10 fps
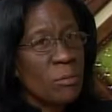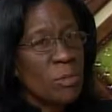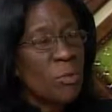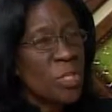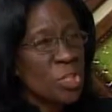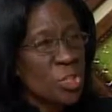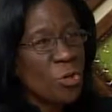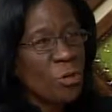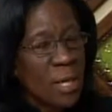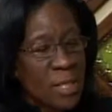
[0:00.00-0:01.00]
to
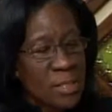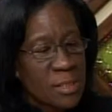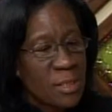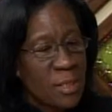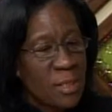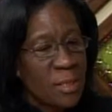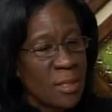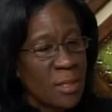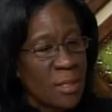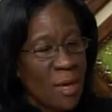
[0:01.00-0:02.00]
ensure that
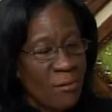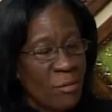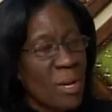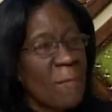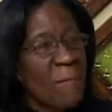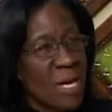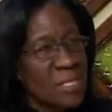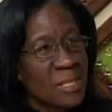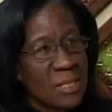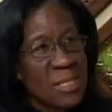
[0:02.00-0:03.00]
they have really
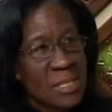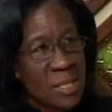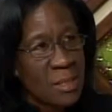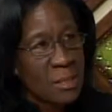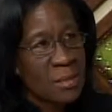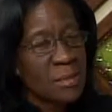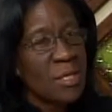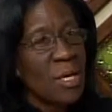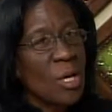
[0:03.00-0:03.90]
mastered the skills,